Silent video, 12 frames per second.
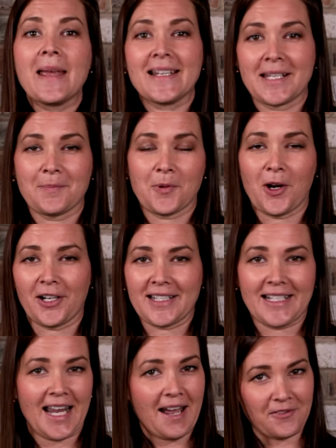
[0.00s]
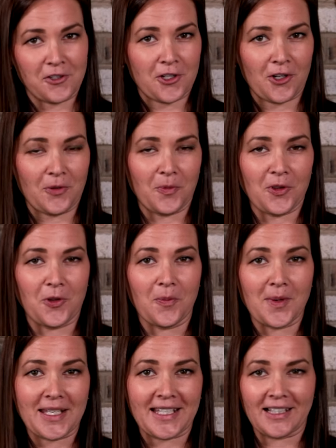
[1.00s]
amazing products and I have to share them with you
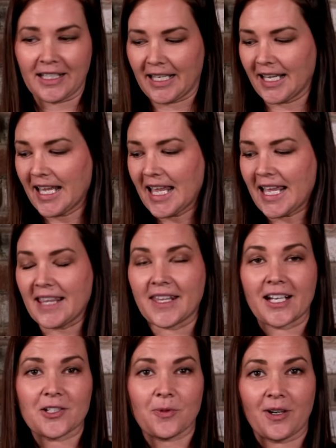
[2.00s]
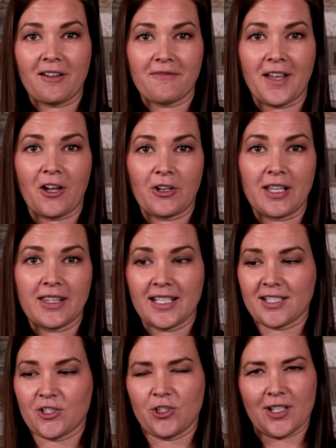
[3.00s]
immediately. And that is what I found in
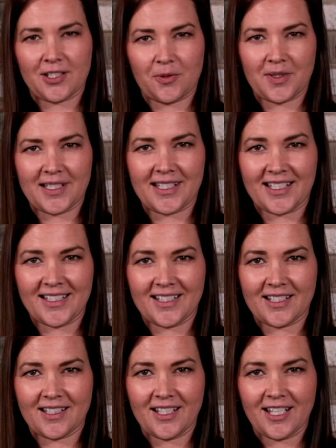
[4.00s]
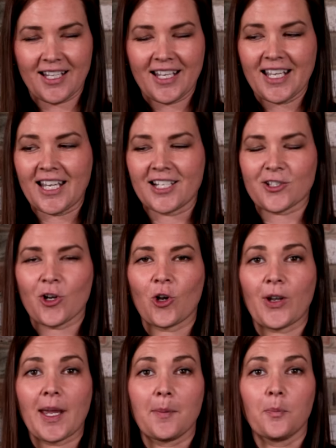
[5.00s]
this. Do you guys know what this is? It is
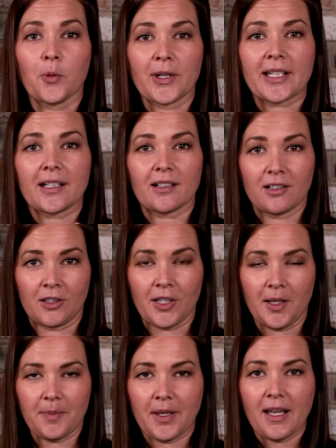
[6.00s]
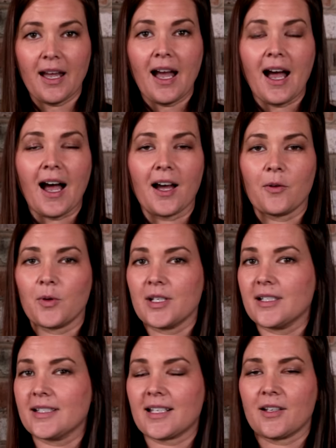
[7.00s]
called a brick clip. I
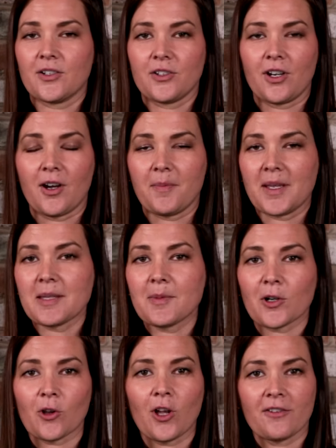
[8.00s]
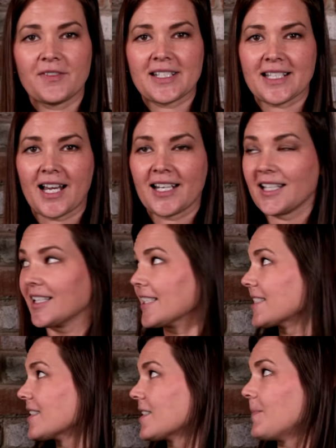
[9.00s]
was um, in the middle of designing
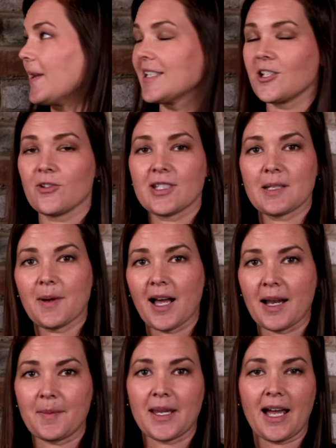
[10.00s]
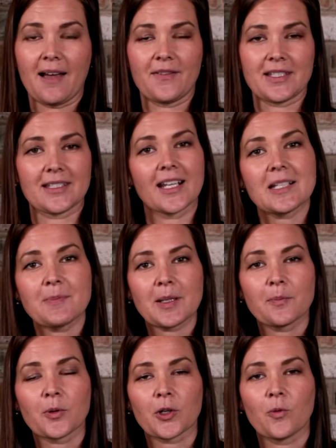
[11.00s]
this space that you see behind me. I had this nice
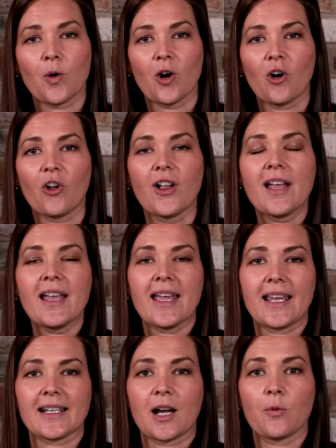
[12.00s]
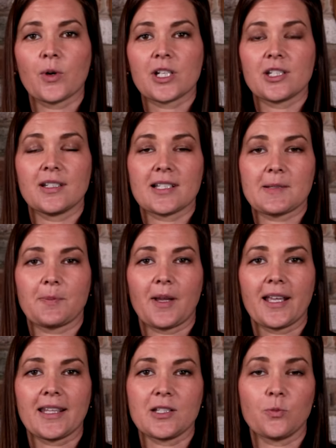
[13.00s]
big brick wall and I wanted to
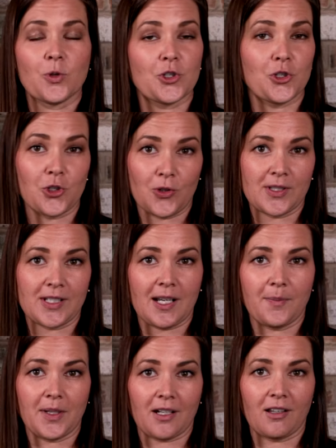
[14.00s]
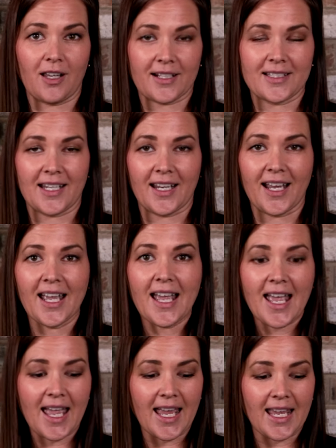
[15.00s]
display these wooden shoes that I've been collecting
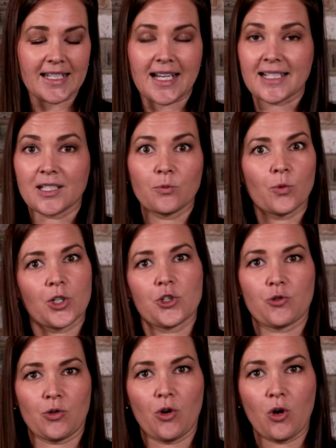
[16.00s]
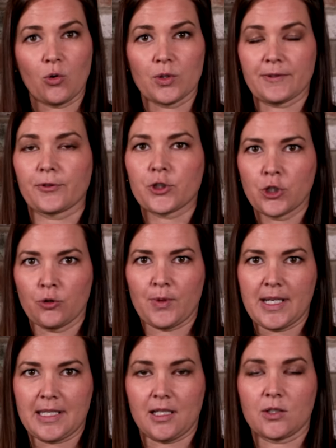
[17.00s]
and I didn't want to drill holes for two
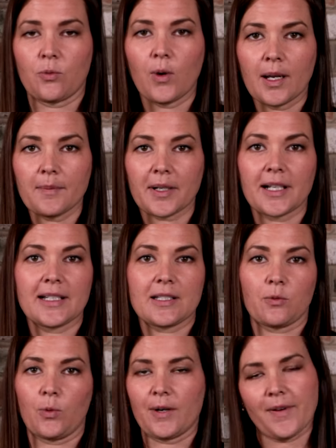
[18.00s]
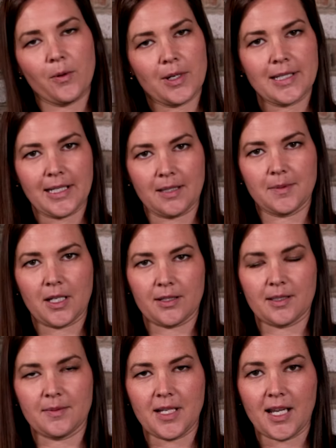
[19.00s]
reasons. One, because what if I want to take them down
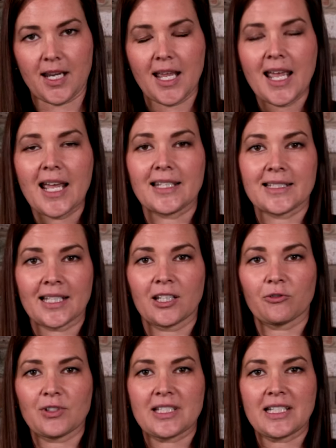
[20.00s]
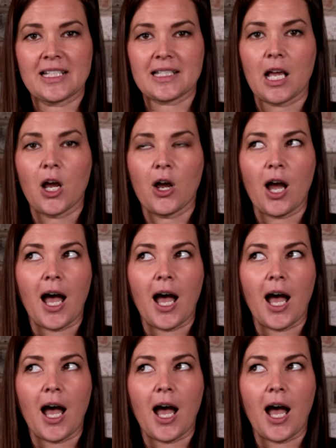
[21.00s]
someday? And the second reason is